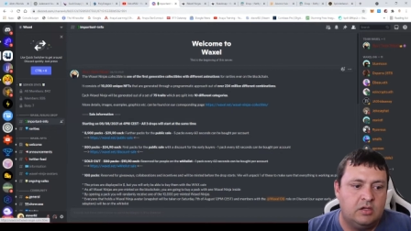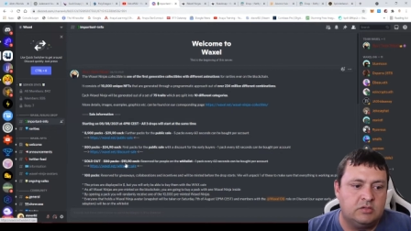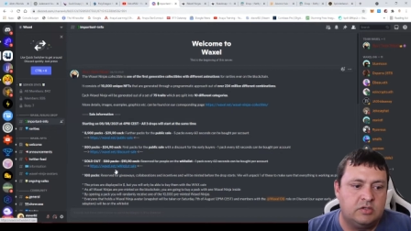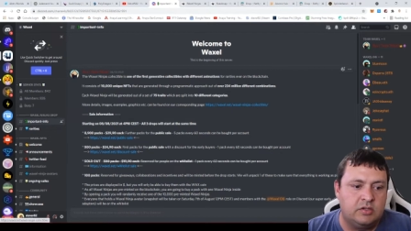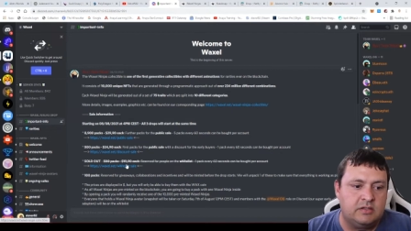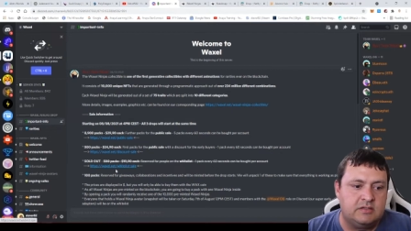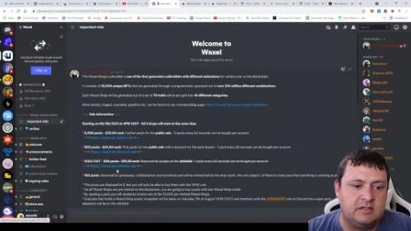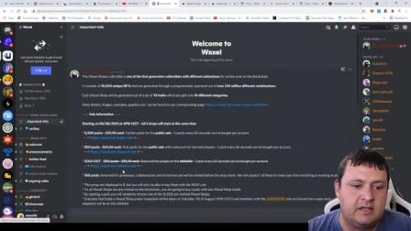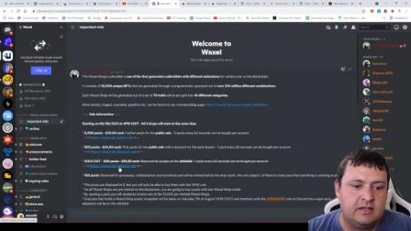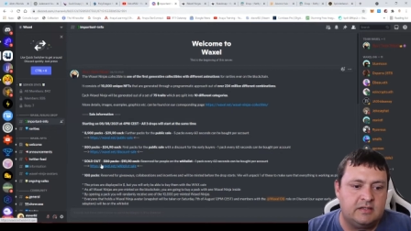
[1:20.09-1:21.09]
So you can see
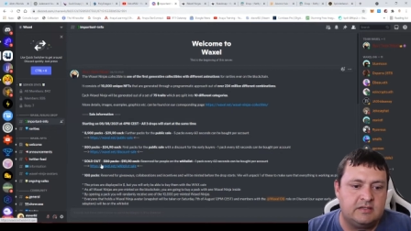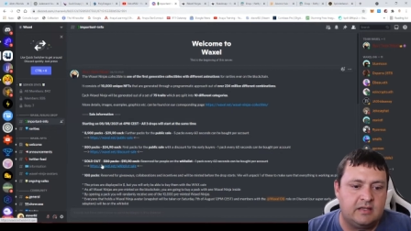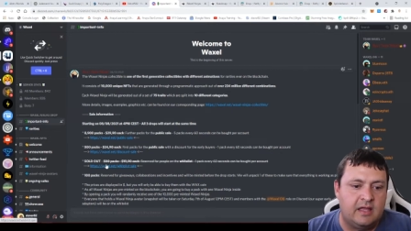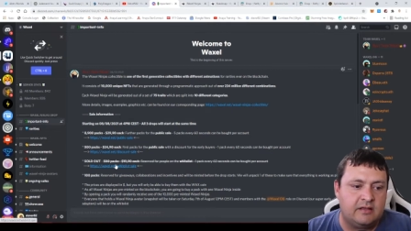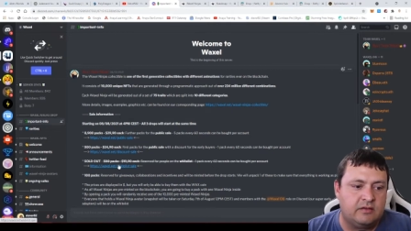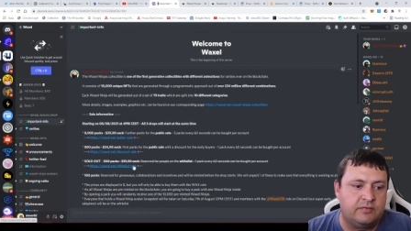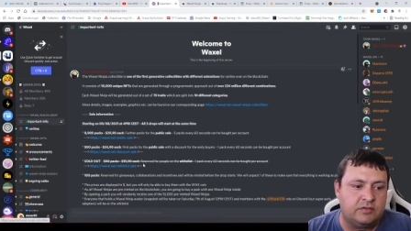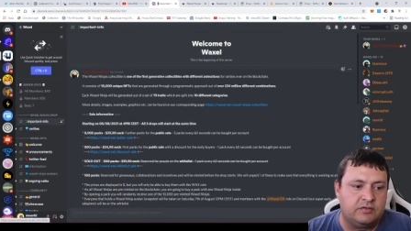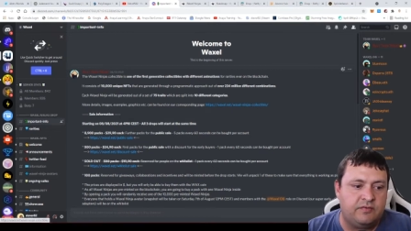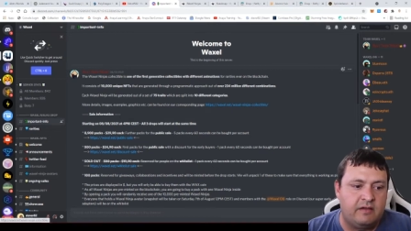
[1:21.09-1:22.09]
they did sell out the
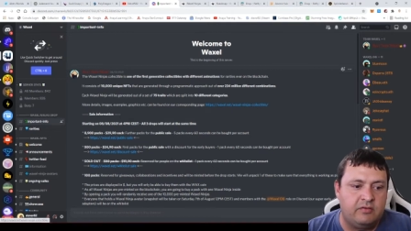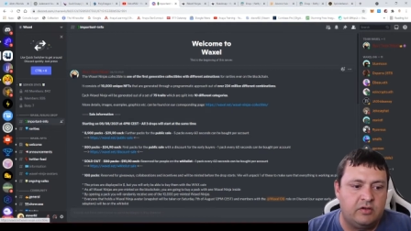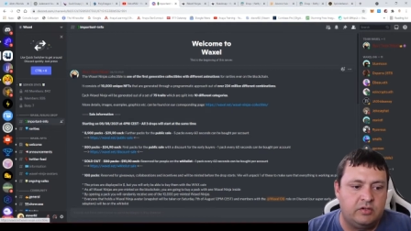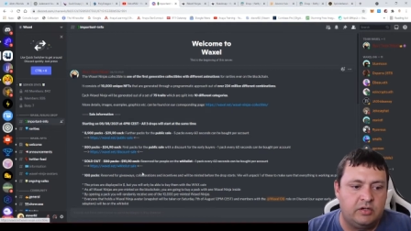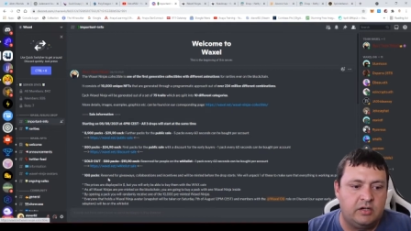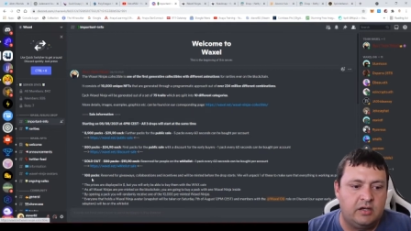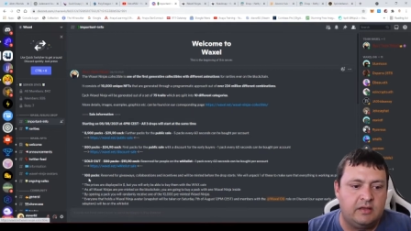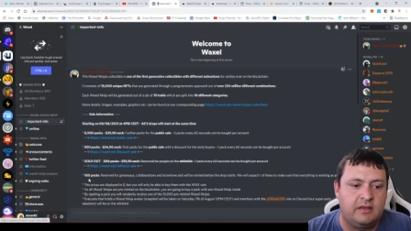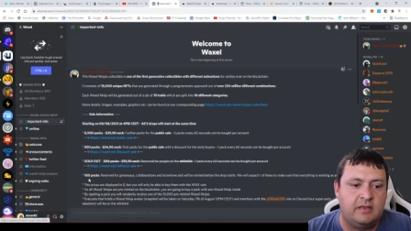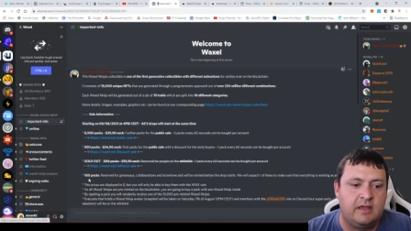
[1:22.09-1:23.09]
first 500, and
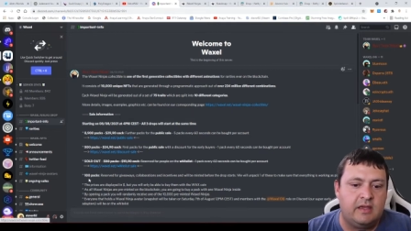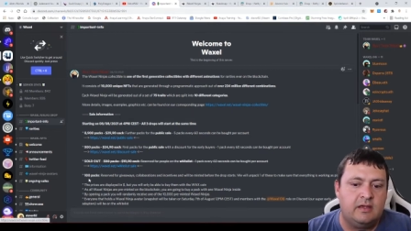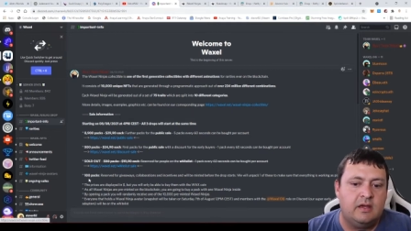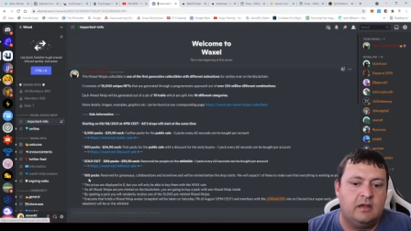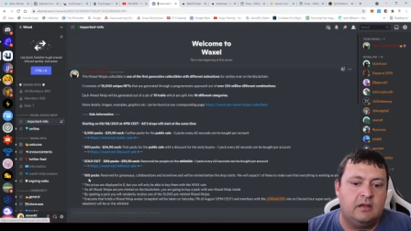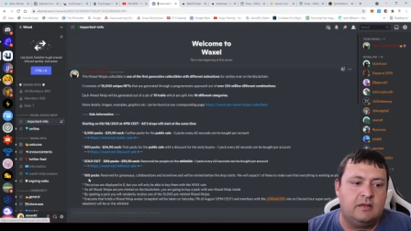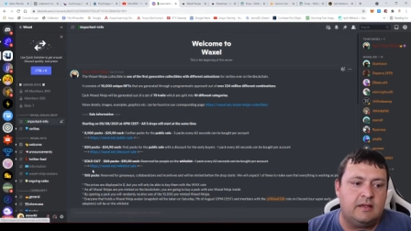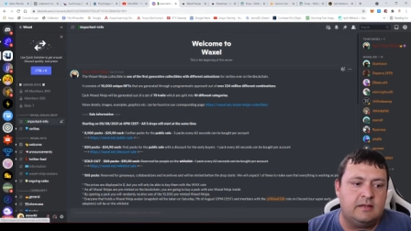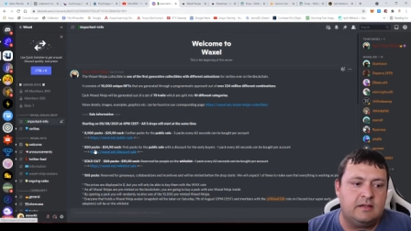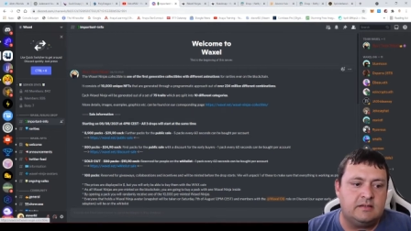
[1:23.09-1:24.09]
then they
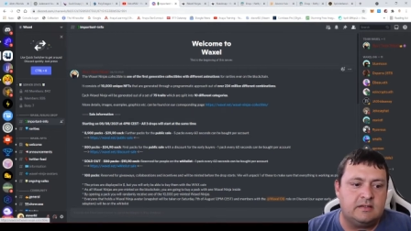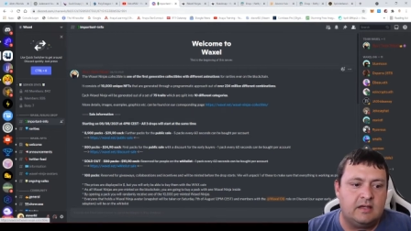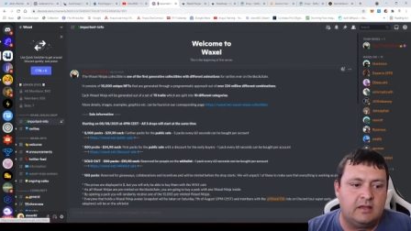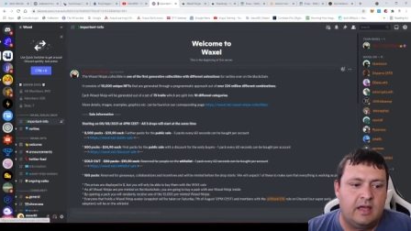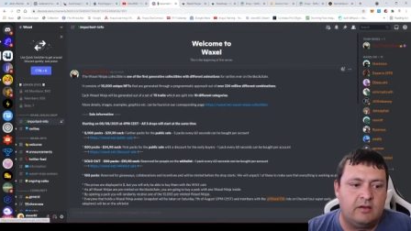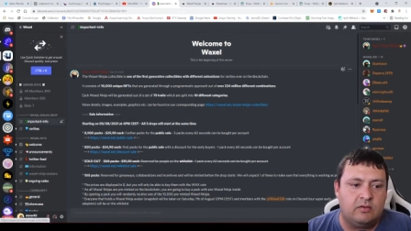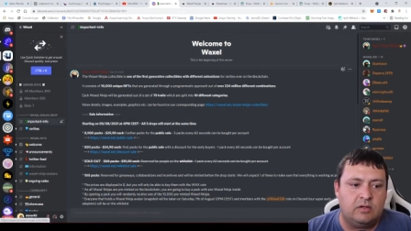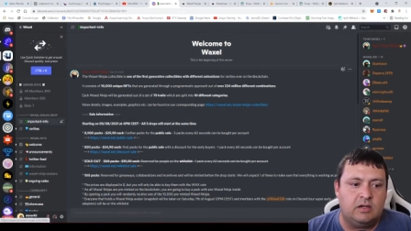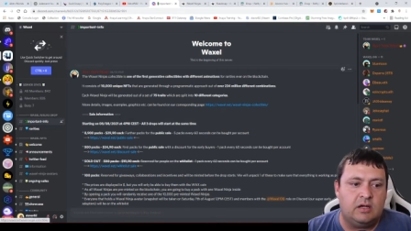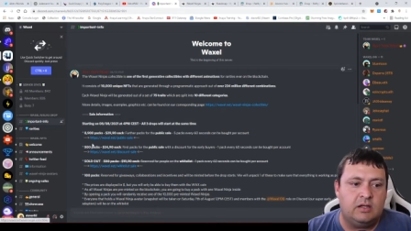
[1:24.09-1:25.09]
they did sell out
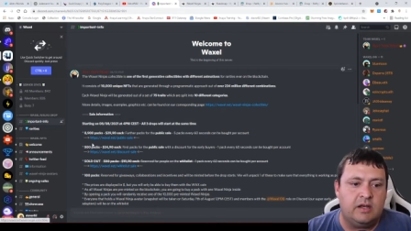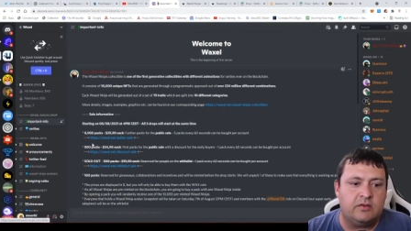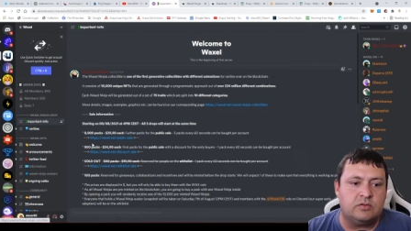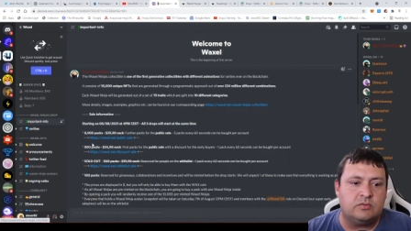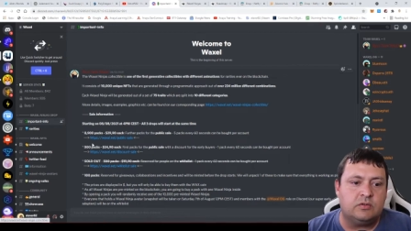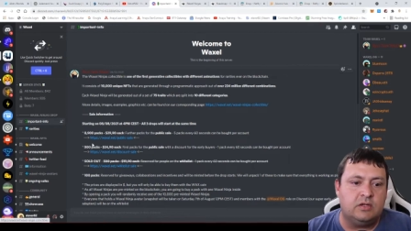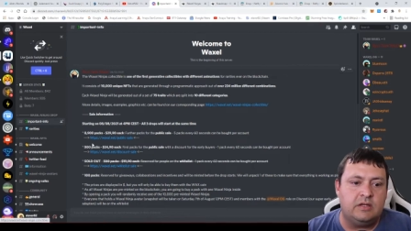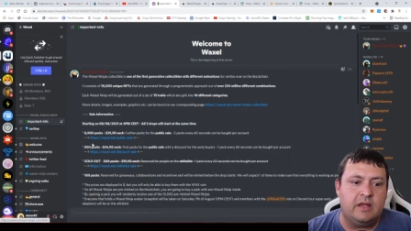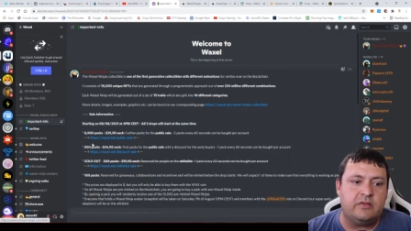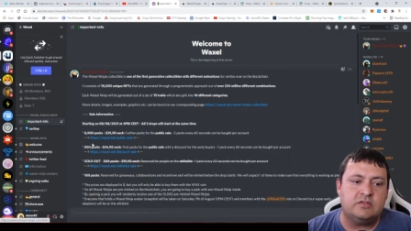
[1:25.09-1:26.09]
uh, another
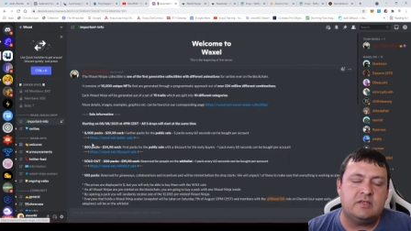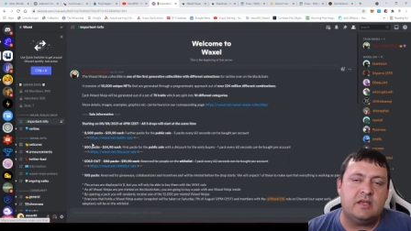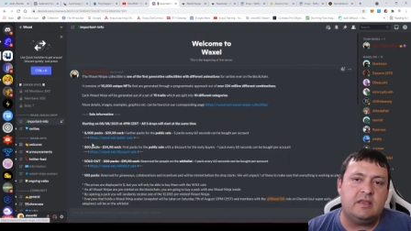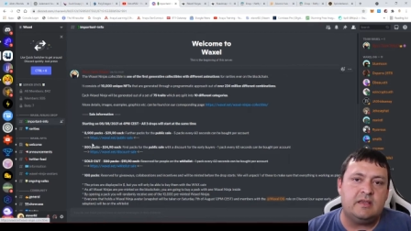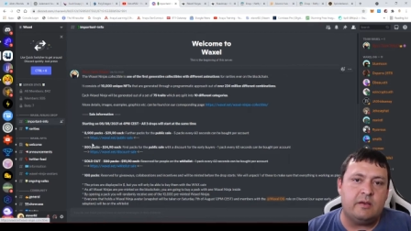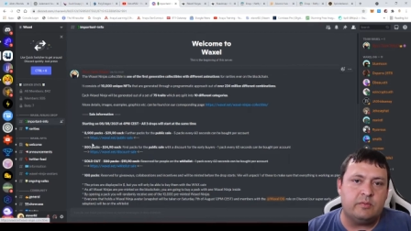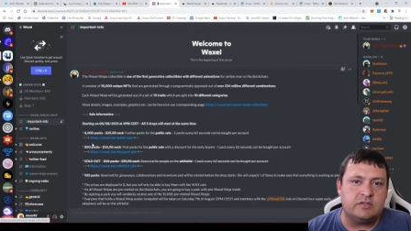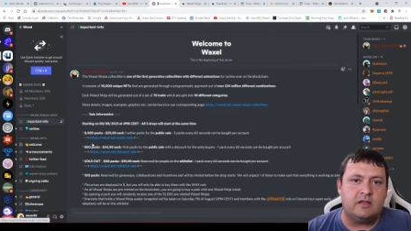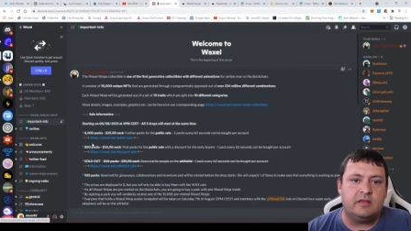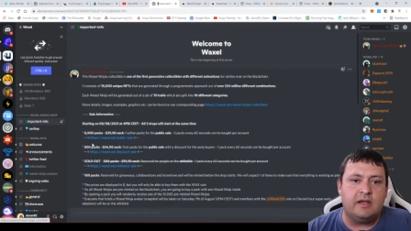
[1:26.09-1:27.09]
another set that they were
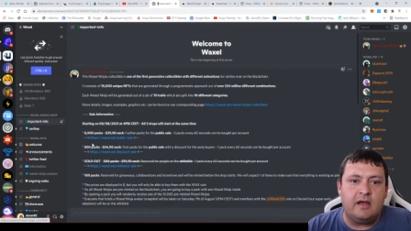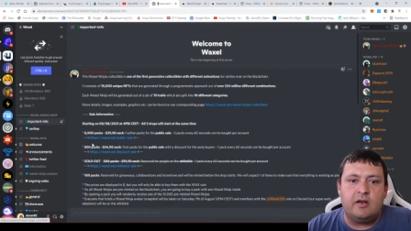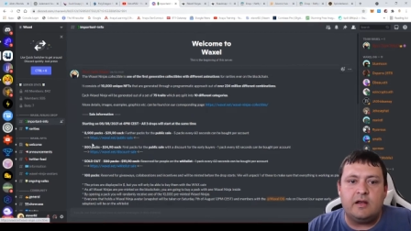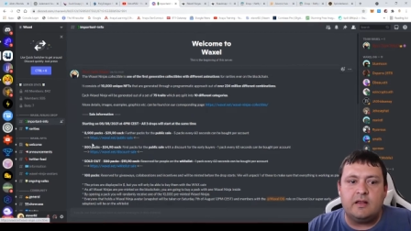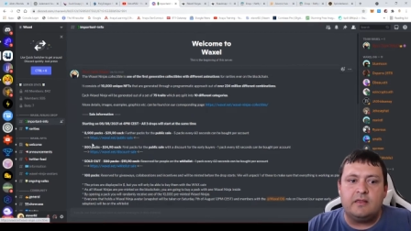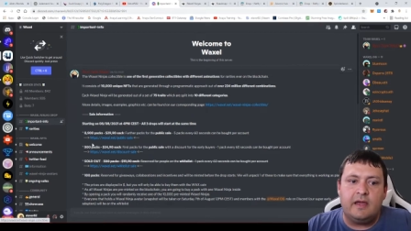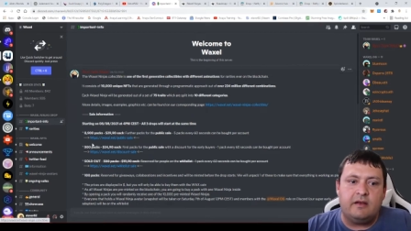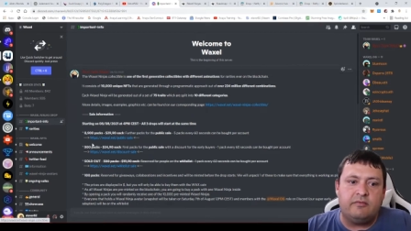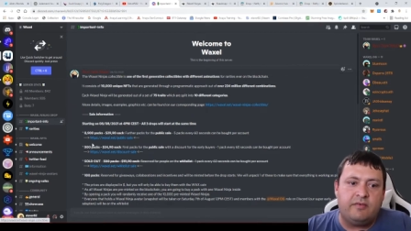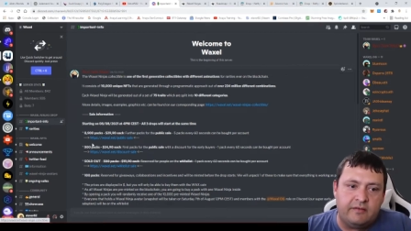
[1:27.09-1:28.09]
selling out at a, at
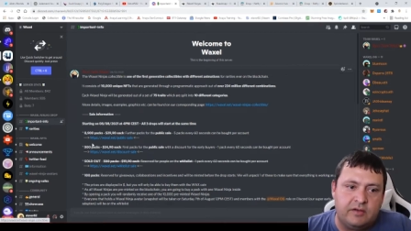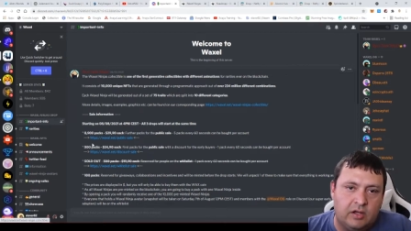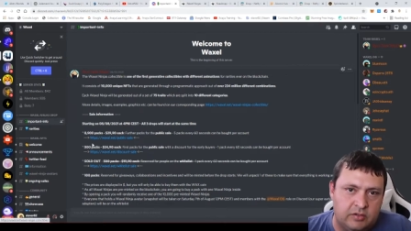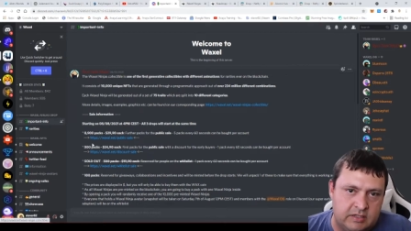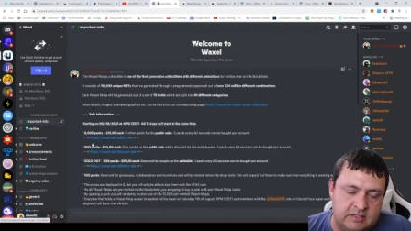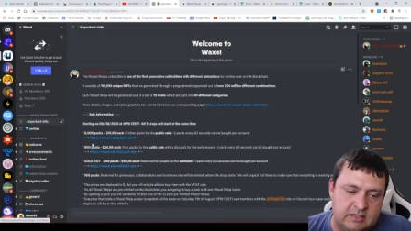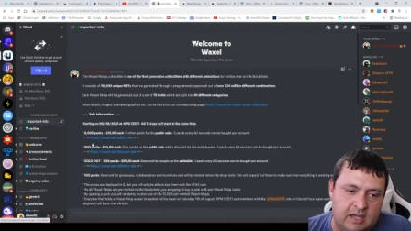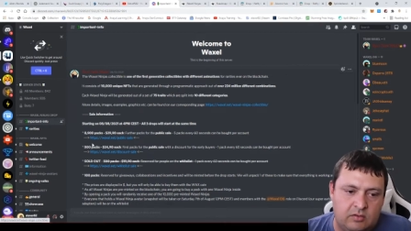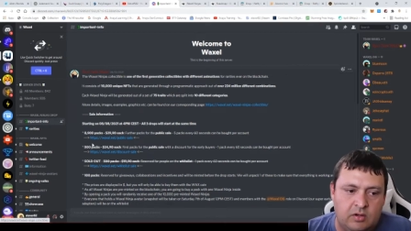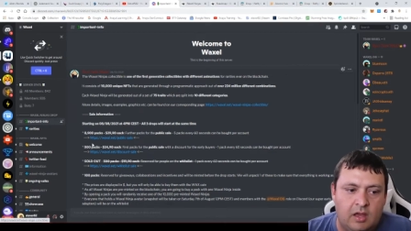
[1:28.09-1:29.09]
a five dollar discount,